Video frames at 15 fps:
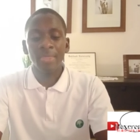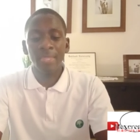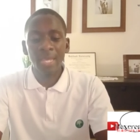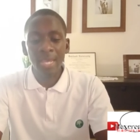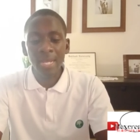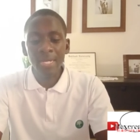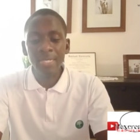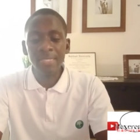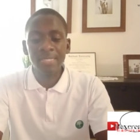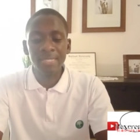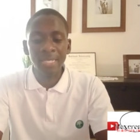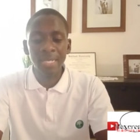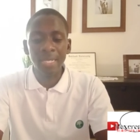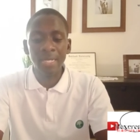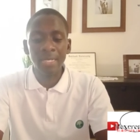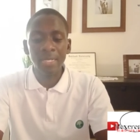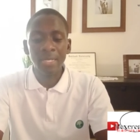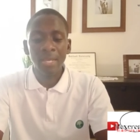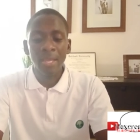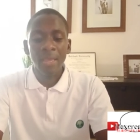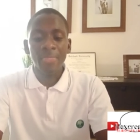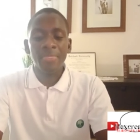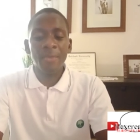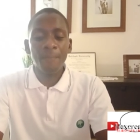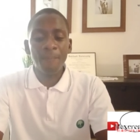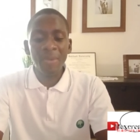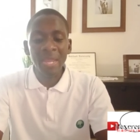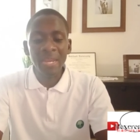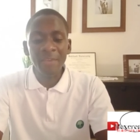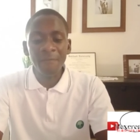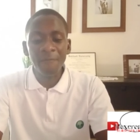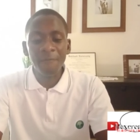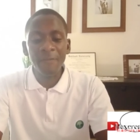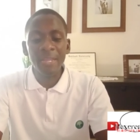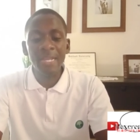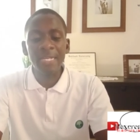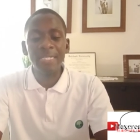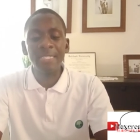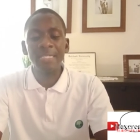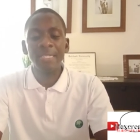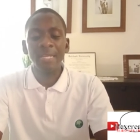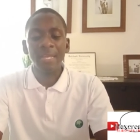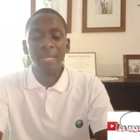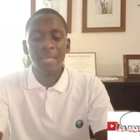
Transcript: Then still the benefit,